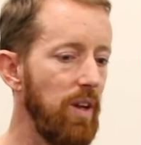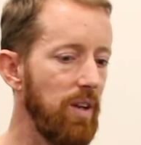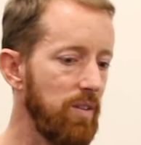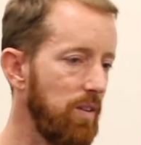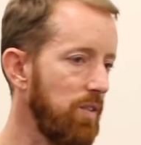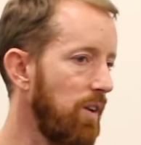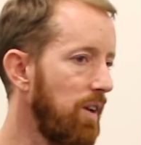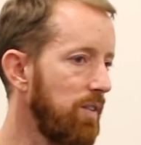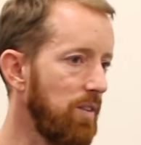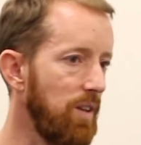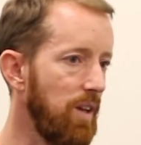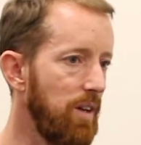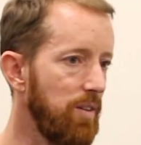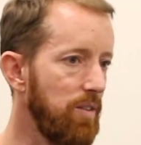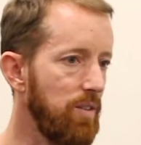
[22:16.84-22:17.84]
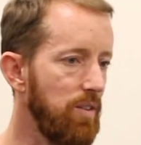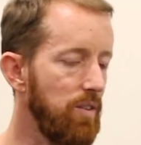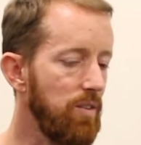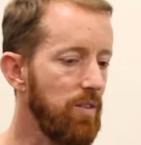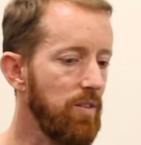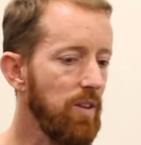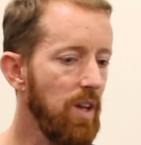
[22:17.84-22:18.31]
exercise
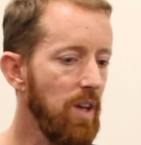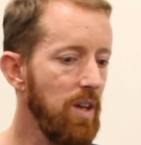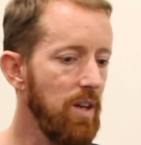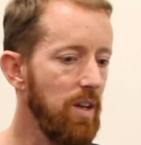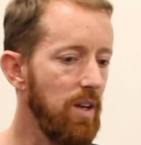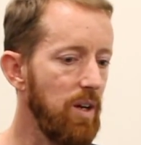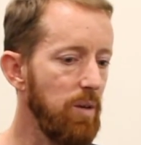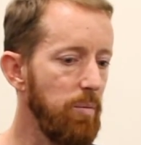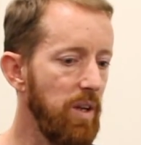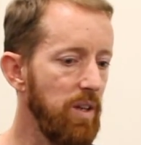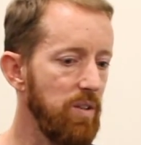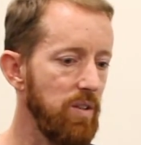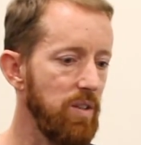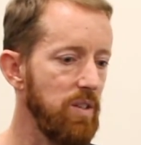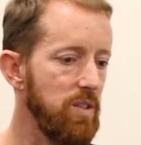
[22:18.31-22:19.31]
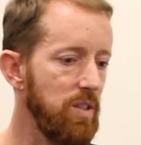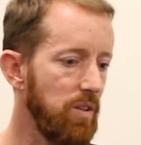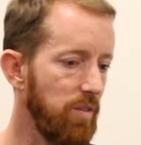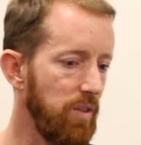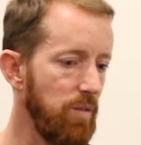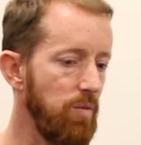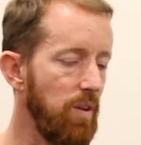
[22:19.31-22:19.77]
allowances, and
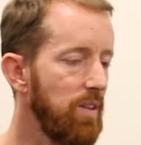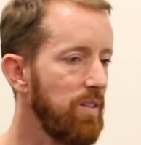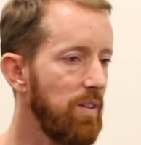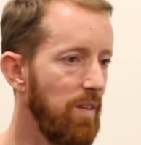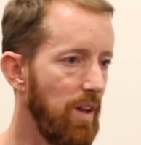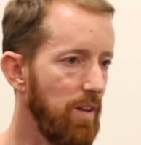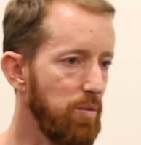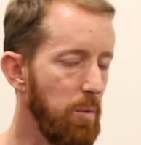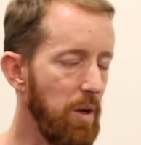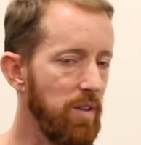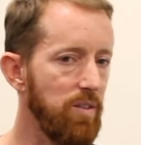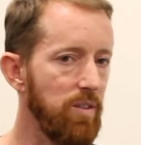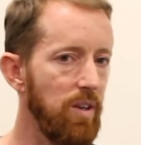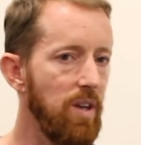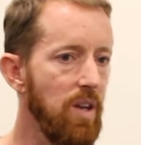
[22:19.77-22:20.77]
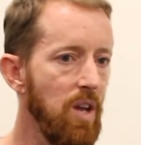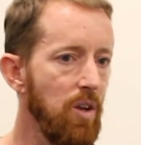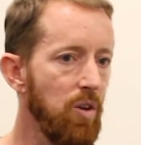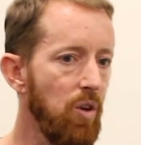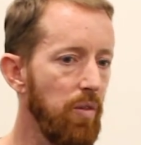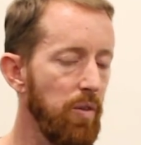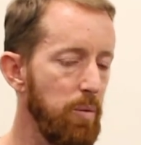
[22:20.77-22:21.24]
continually invest in that space. And
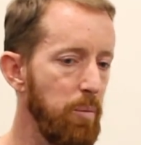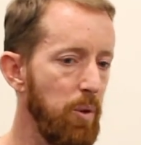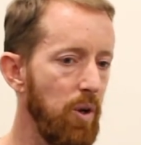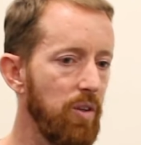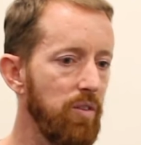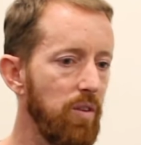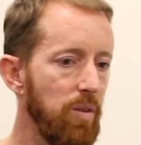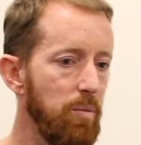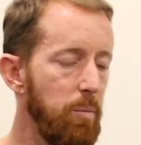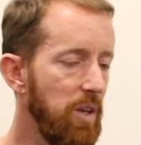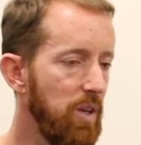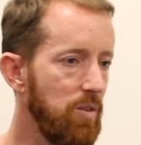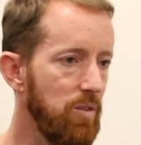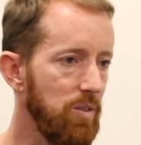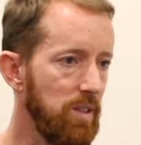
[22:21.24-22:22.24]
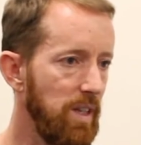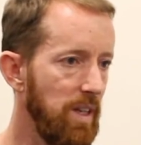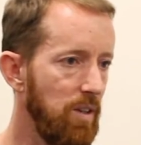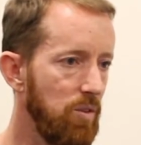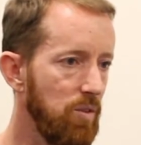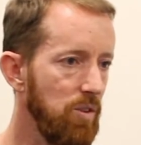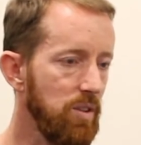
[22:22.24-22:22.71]
not that perks are the be all and the
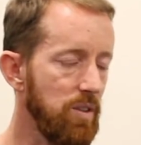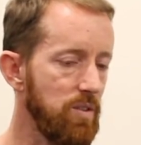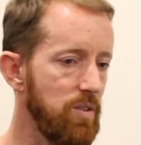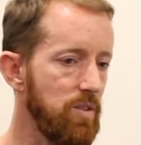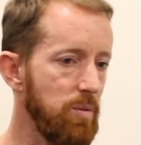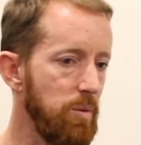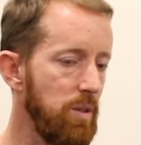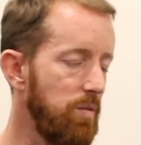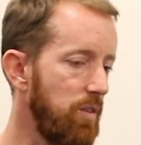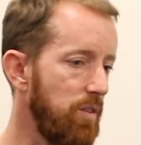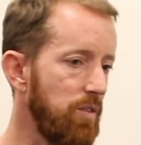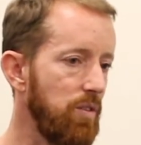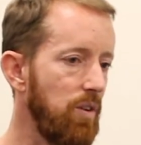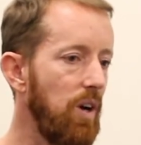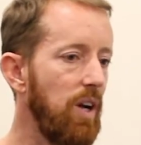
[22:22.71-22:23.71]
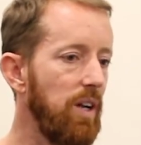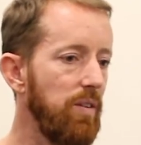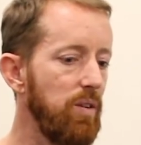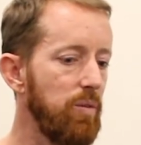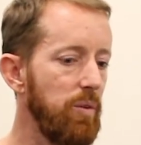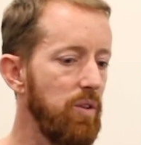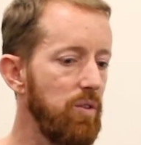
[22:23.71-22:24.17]
end all. It's just a bit of a sign
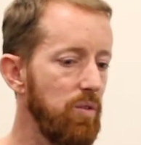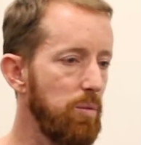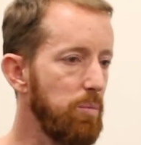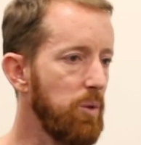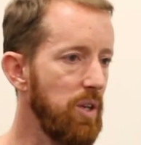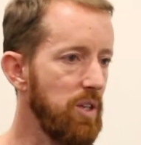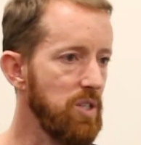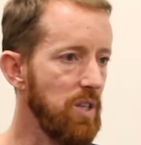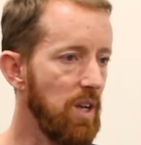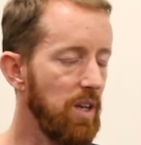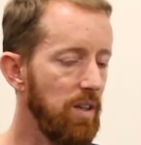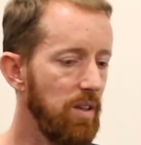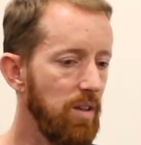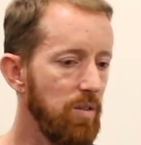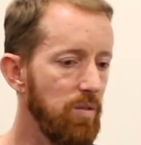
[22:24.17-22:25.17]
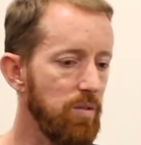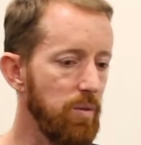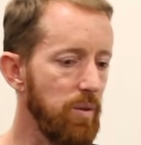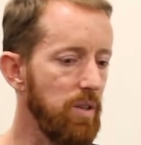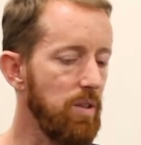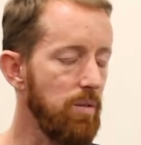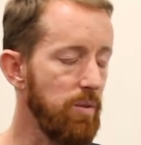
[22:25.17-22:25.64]
that we do appreciate.
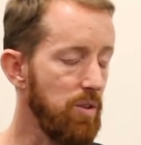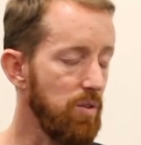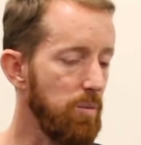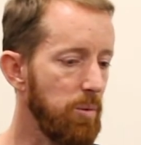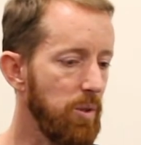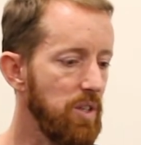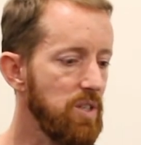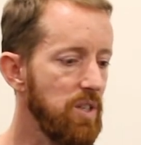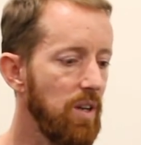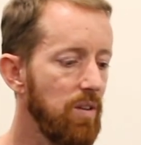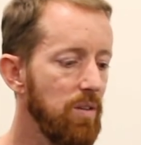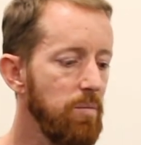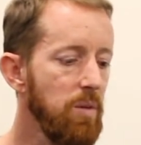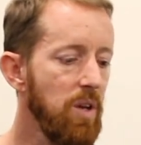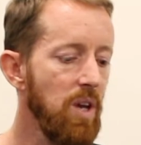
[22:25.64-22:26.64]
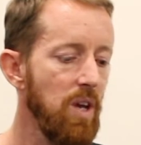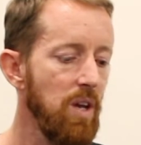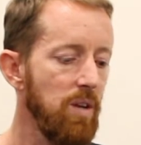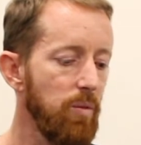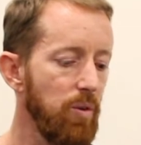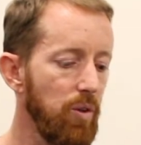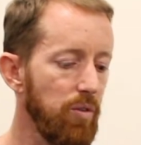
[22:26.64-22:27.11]
We do appreciate them.
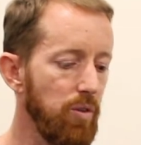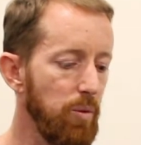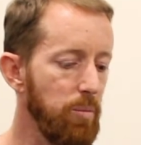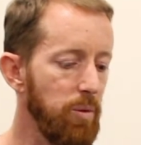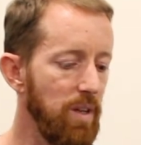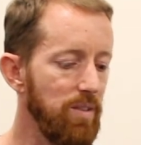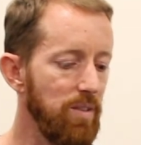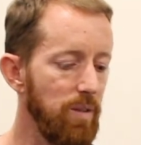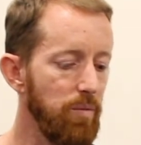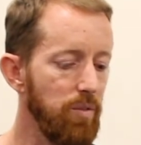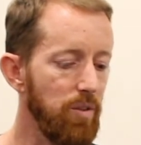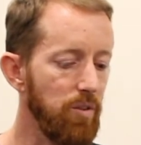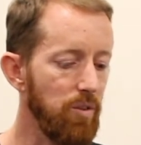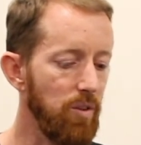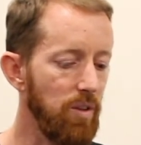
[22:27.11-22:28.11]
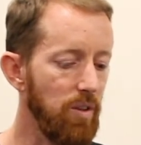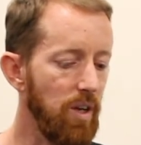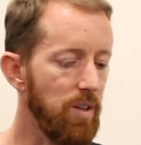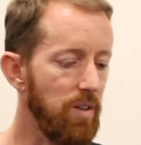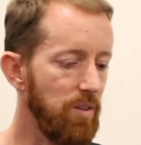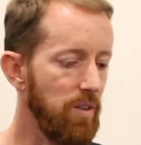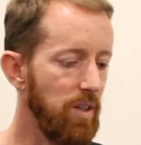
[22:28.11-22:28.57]
We also place an emphasis on,
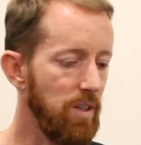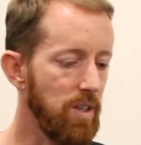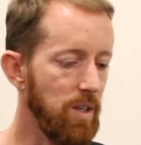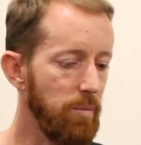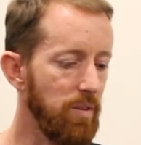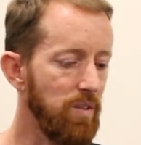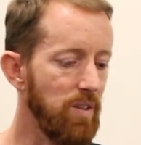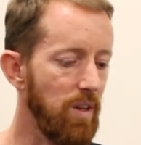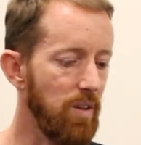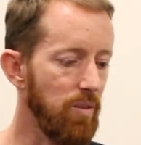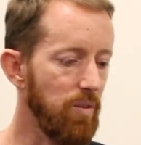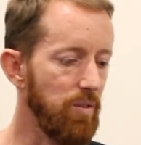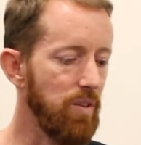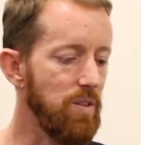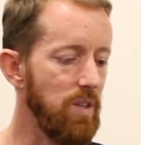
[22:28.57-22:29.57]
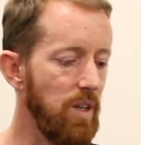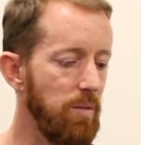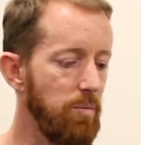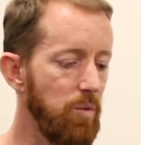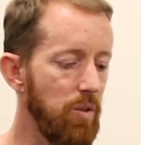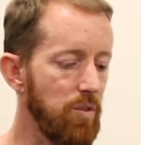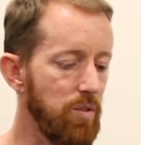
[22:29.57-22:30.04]
like you said, coming together as a
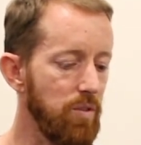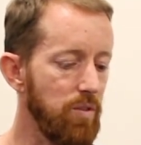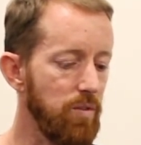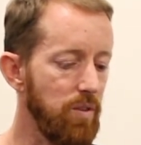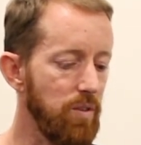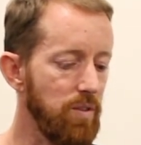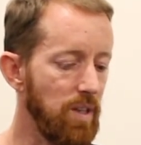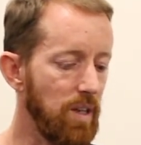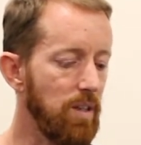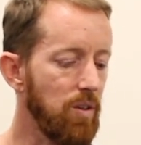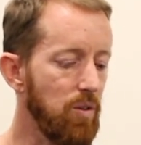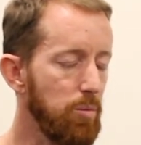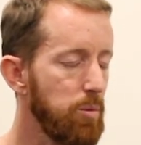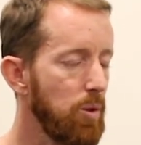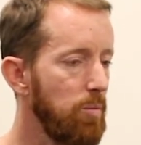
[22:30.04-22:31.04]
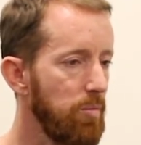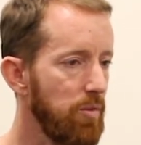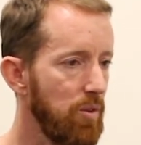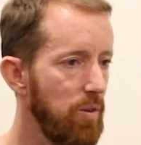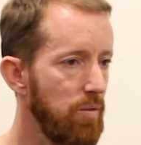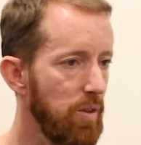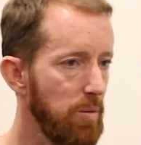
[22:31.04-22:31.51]
team, not just for technical problem
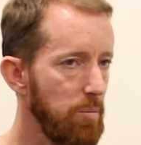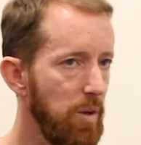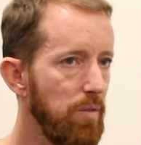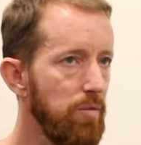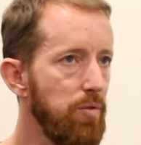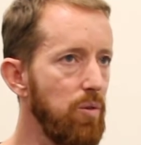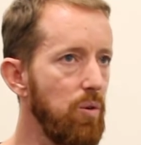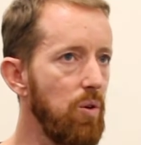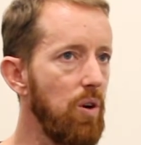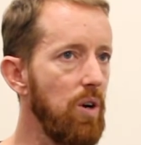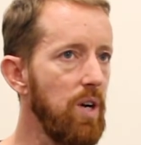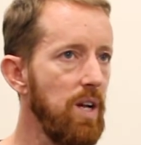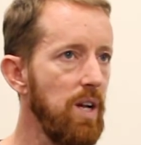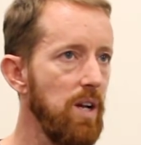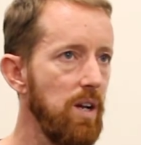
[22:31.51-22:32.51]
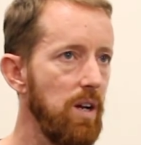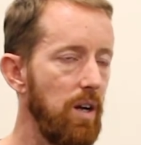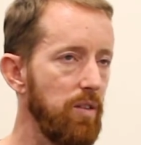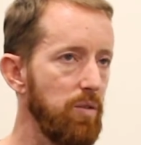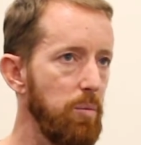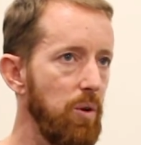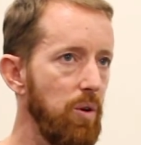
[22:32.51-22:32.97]
solving, but for,
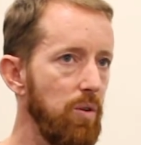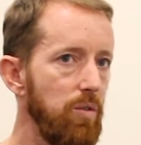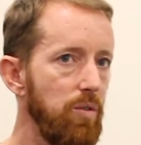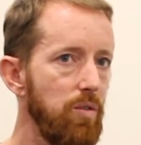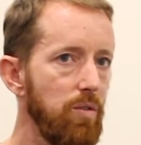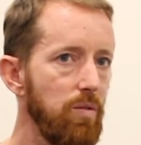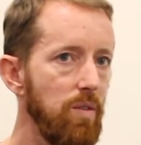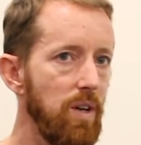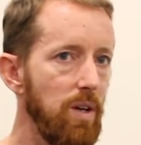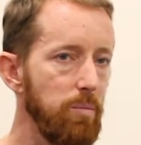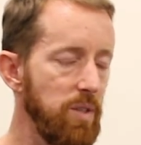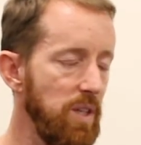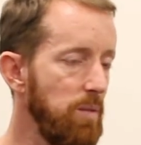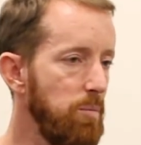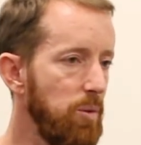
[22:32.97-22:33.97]
I suppose, team